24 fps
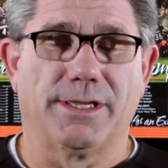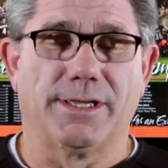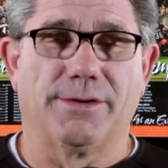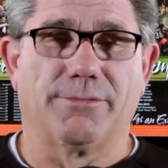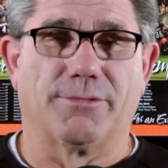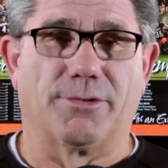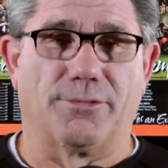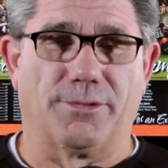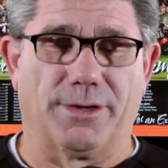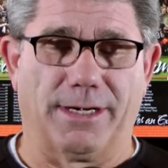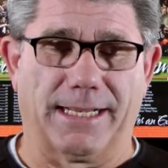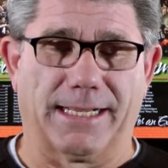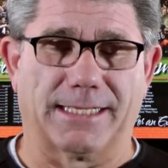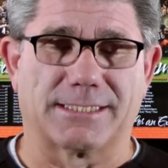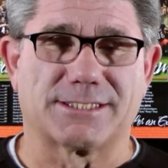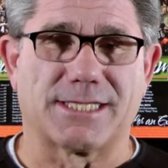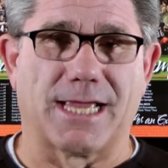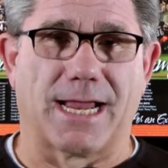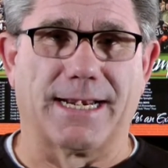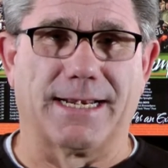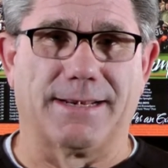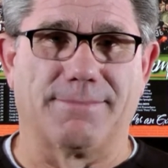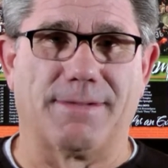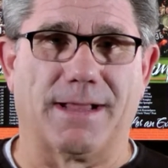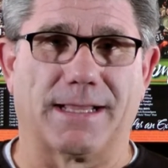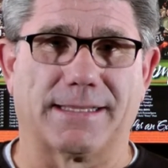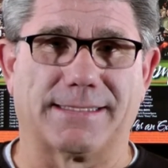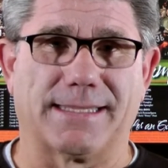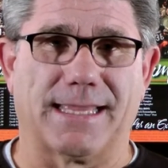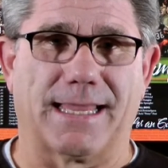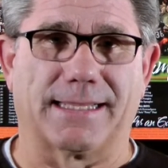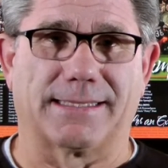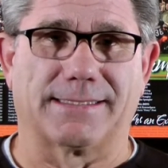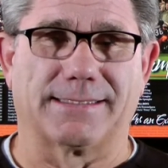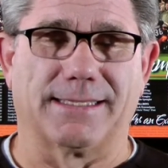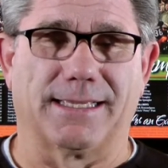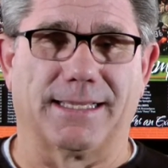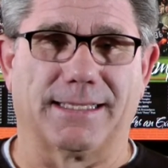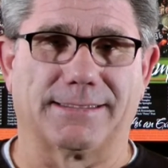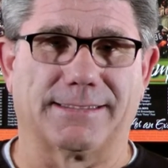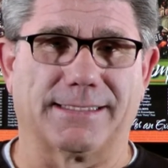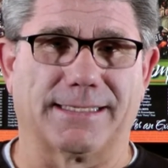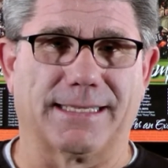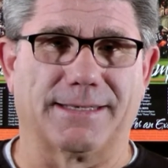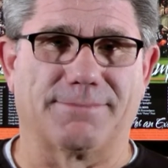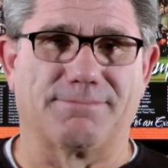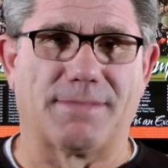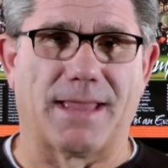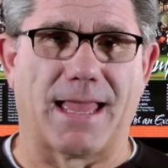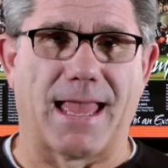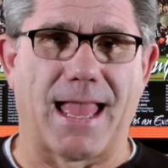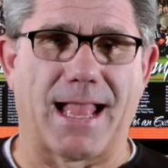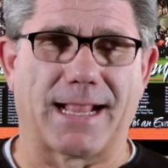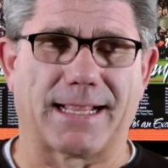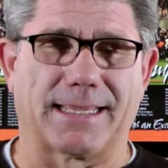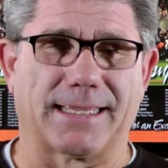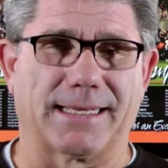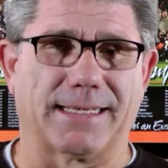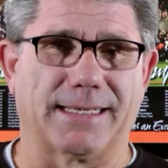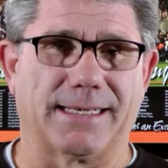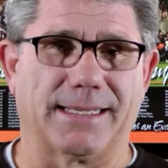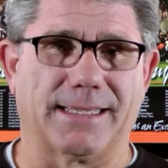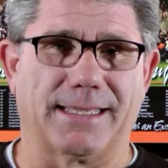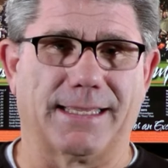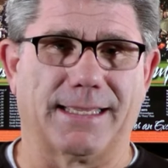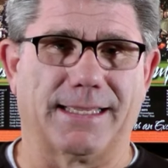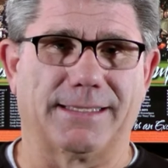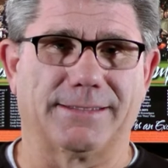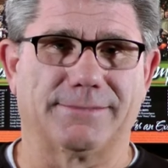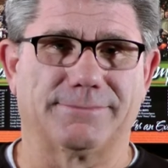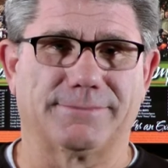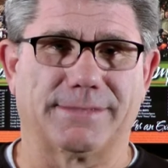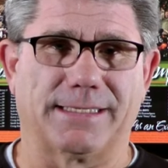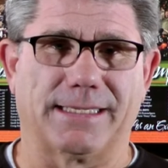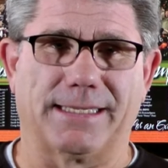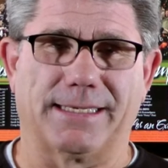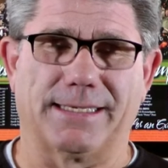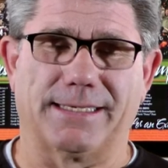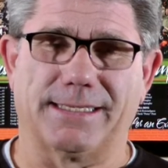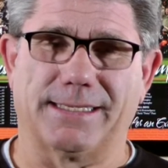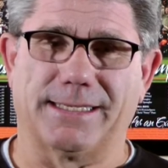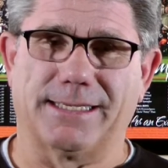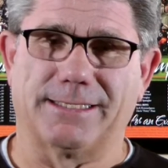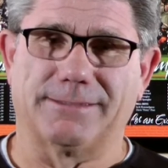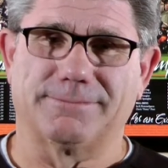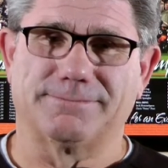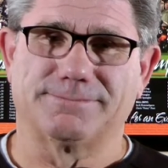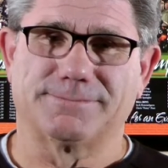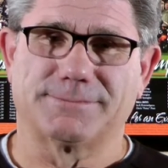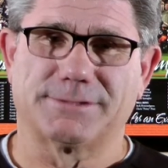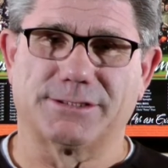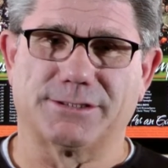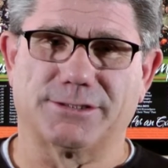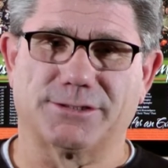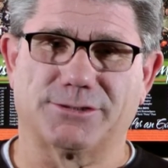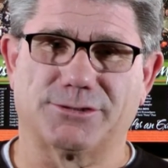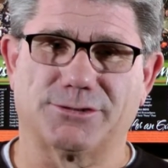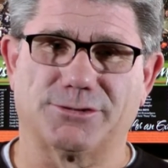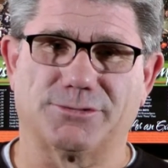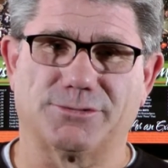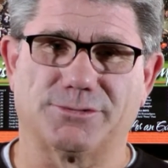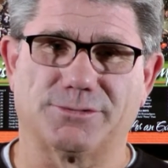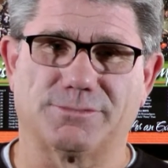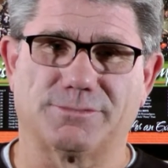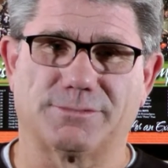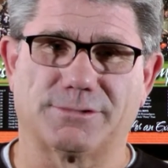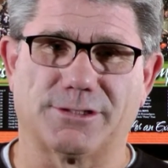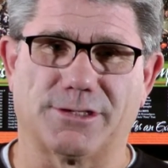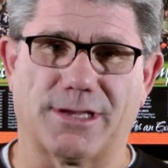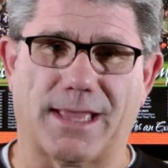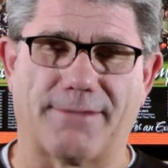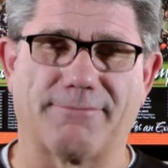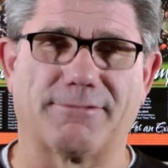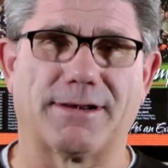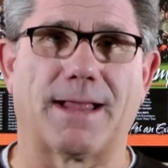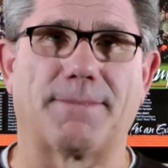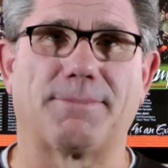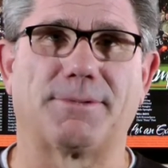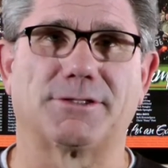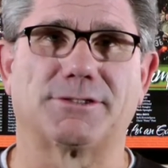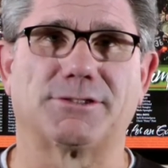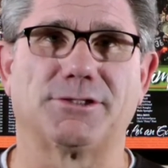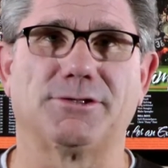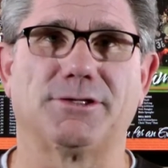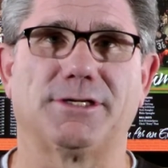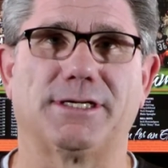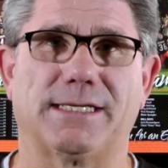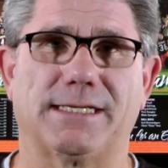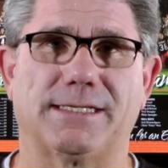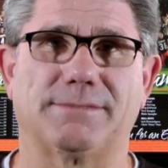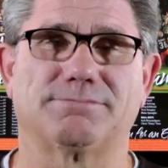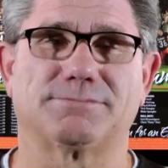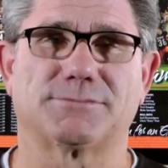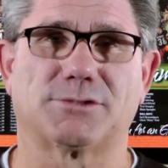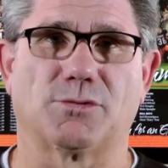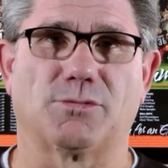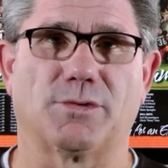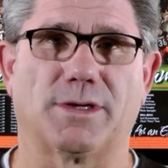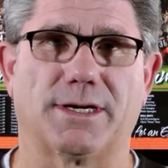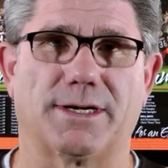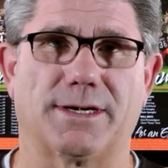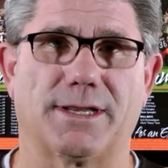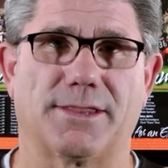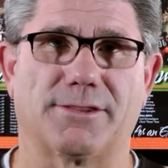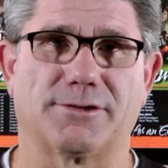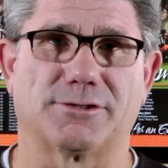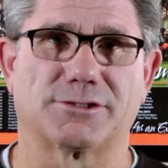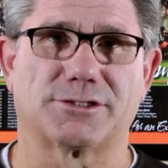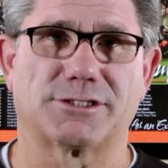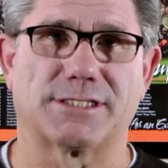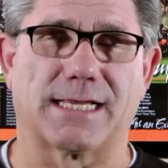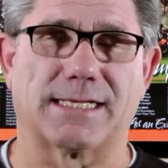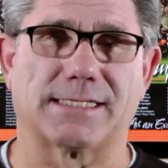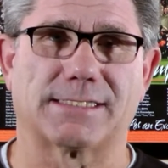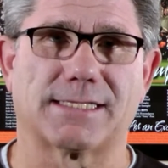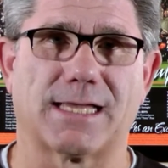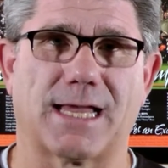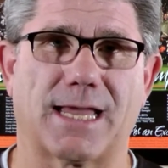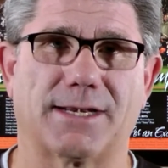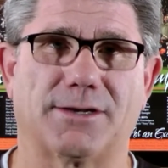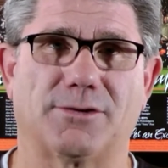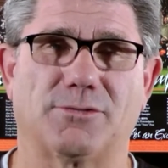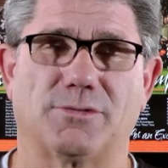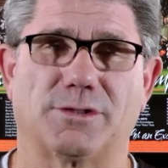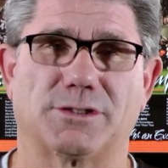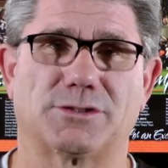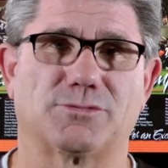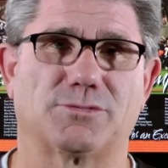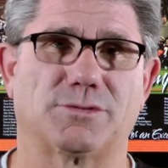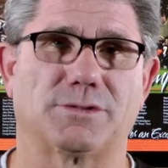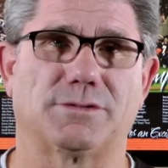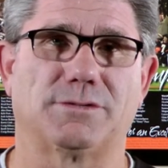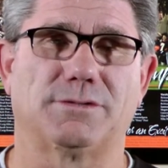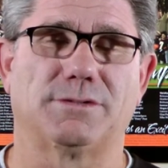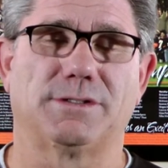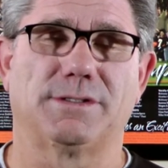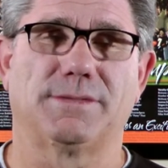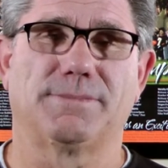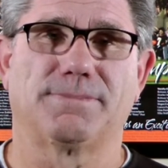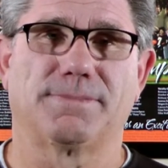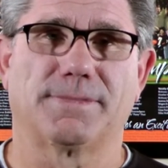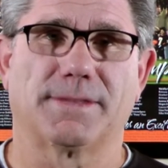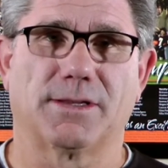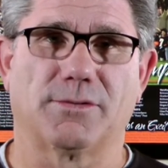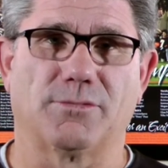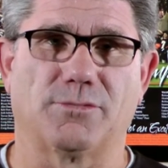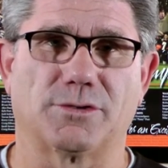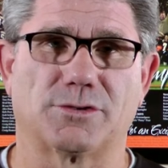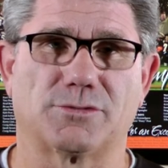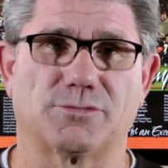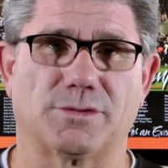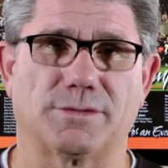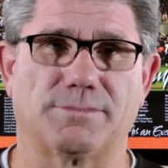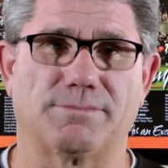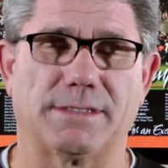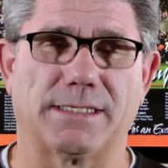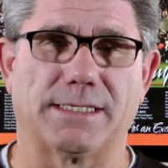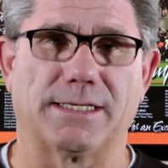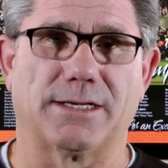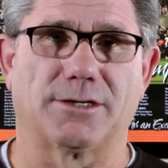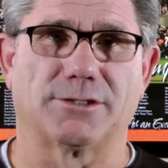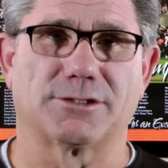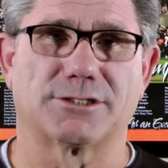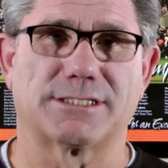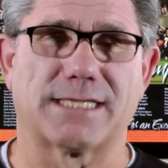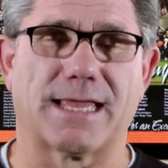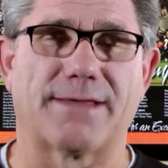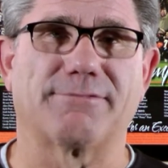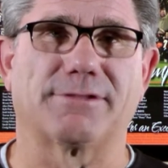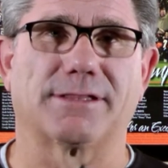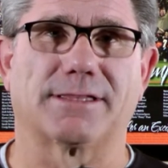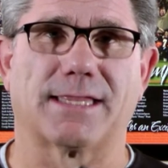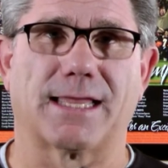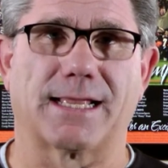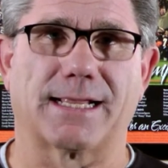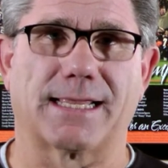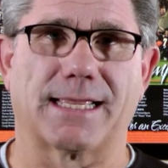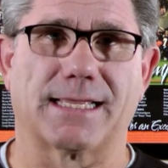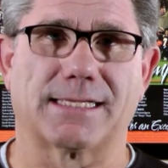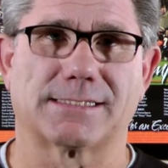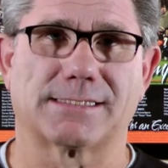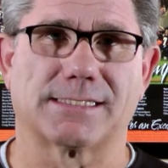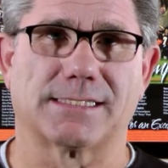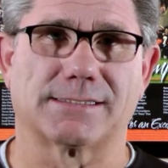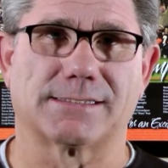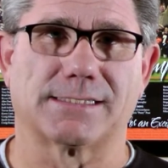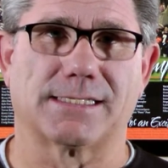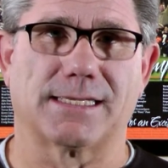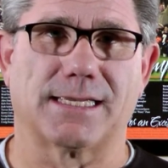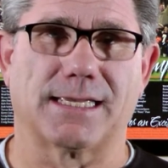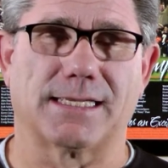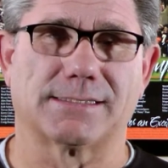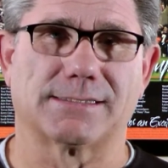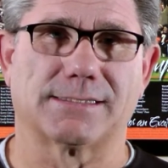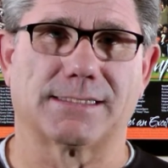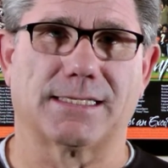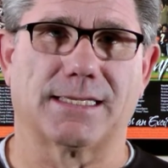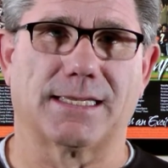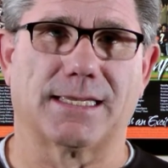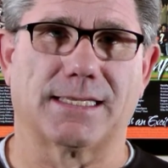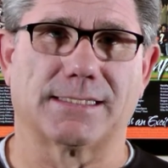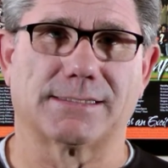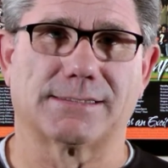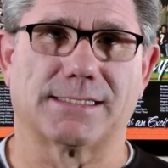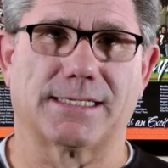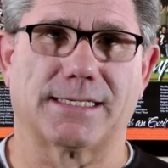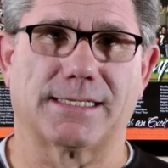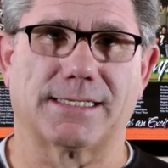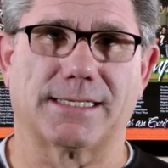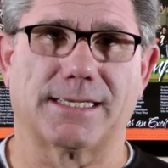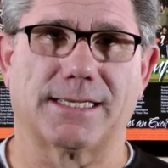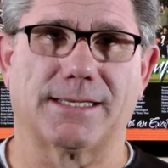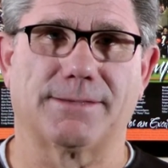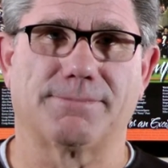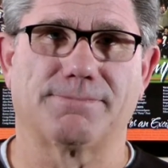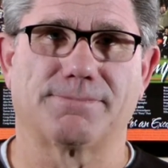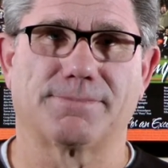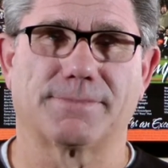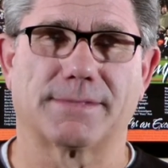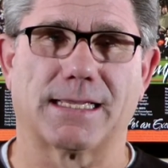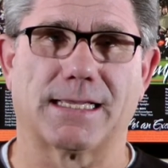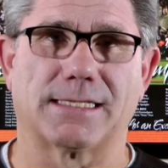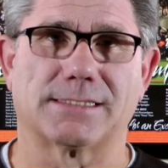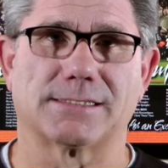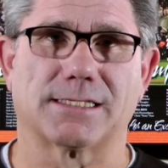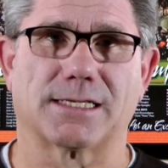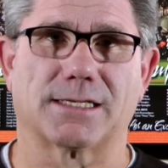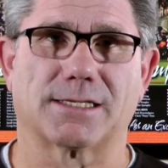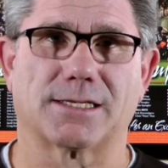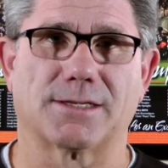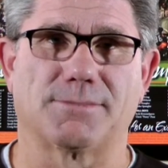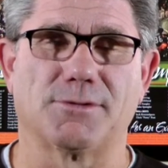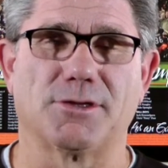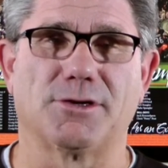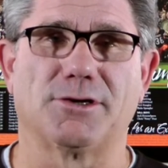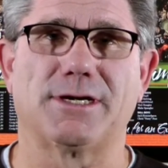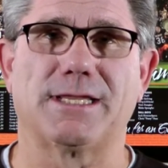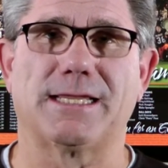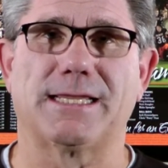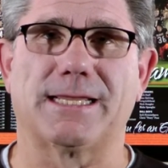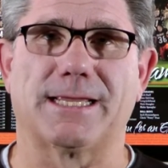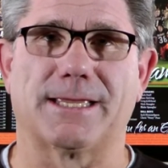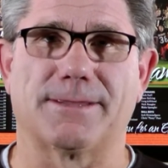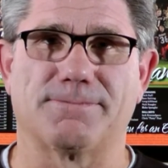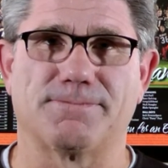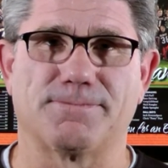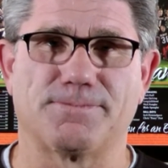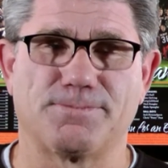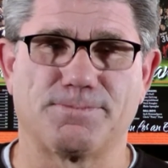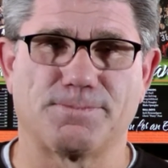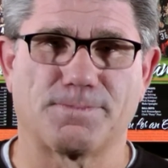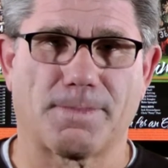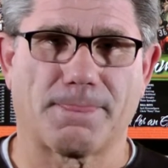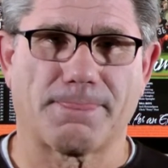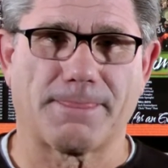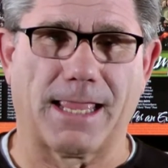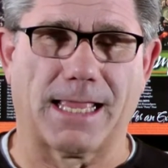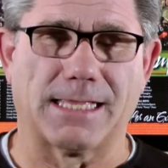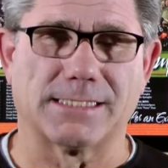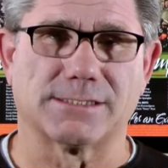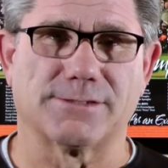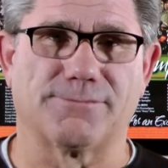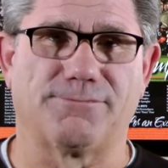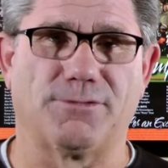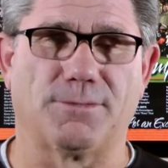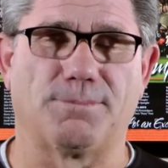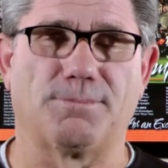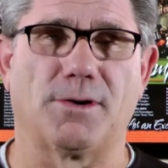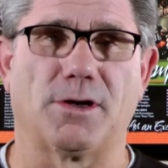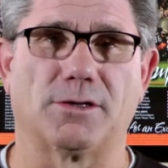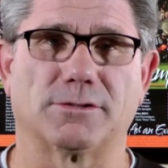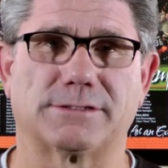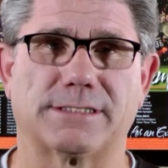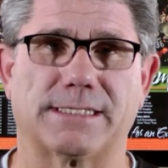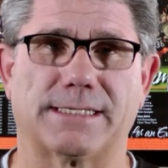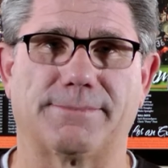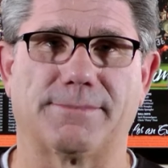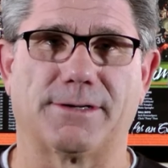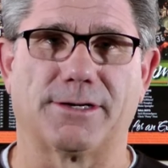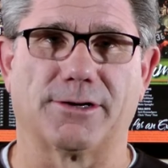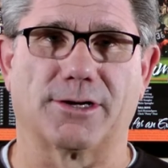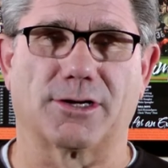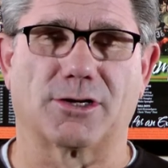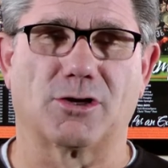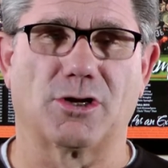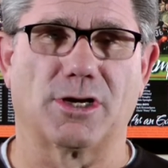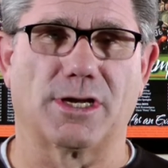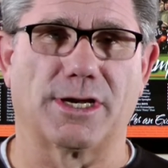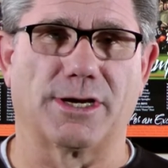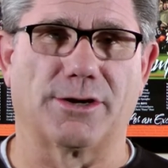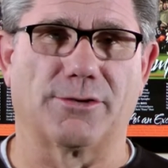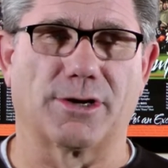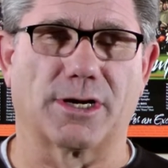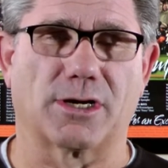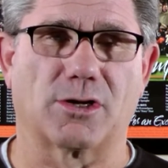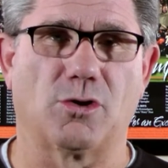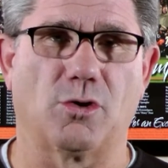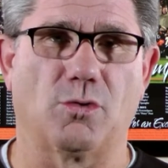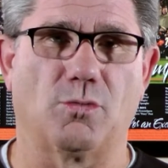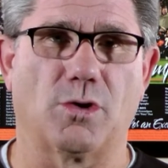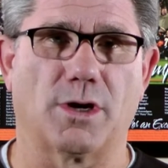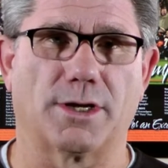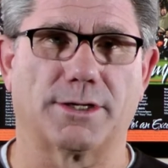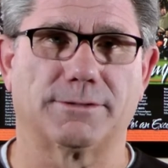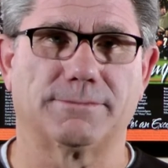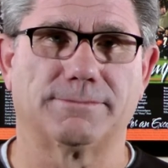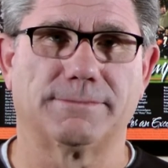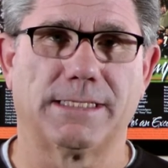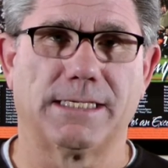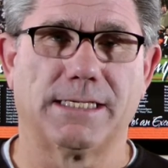we're really excited about that, to get back and to have an opportunity to win another state title, which would be our 7th, I guess, as a community and as a football team here at Coldwater.